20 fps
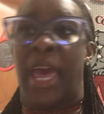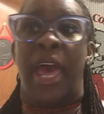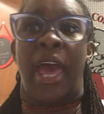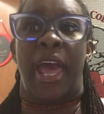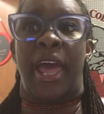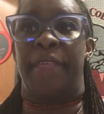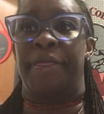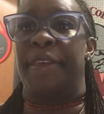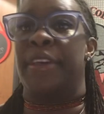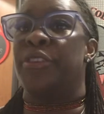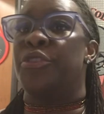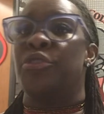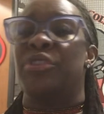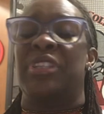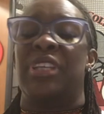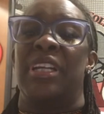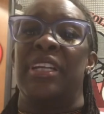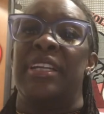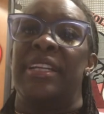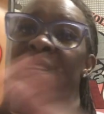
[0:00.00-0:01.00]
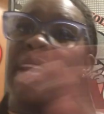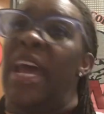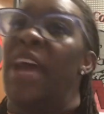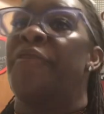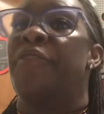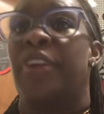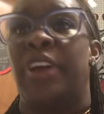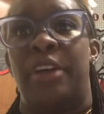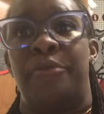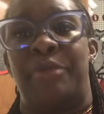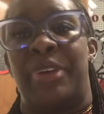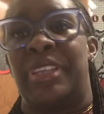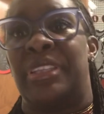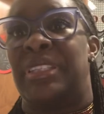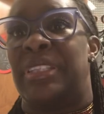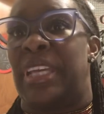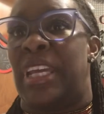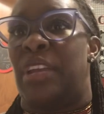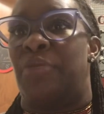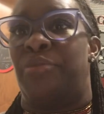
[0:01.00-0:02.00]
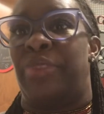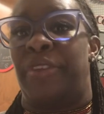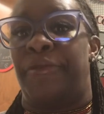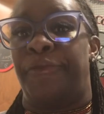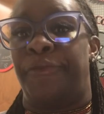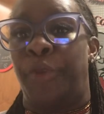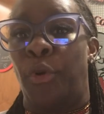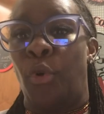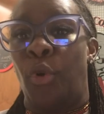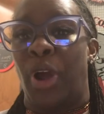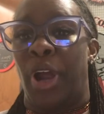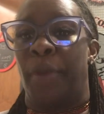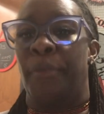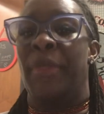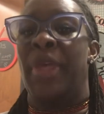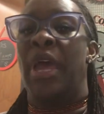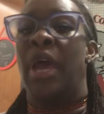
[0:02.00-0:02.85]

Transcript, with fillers: And this used to never have been seen before